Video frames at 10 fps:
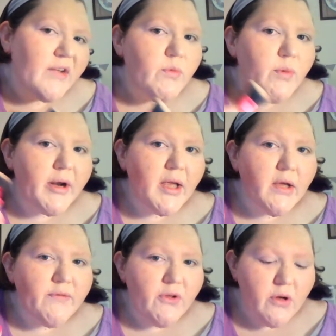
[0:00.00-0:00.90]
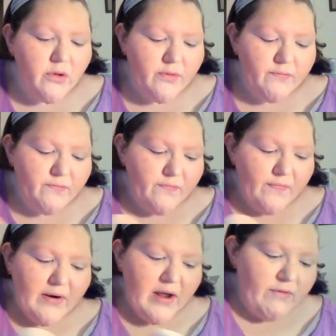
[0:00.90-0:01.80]
If you want to go, if you're
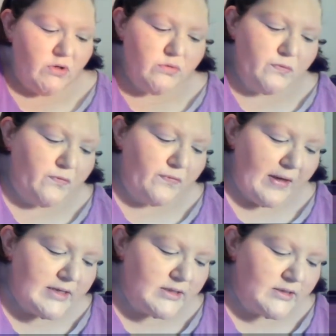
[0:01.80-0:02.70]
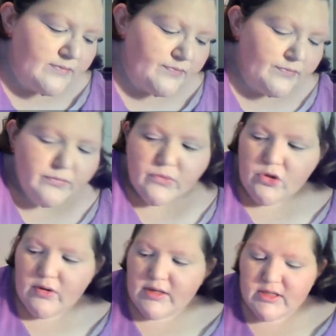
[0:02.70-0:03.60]
have a youthful face,
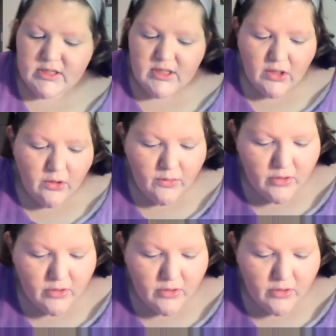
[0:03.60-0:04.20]
you can still,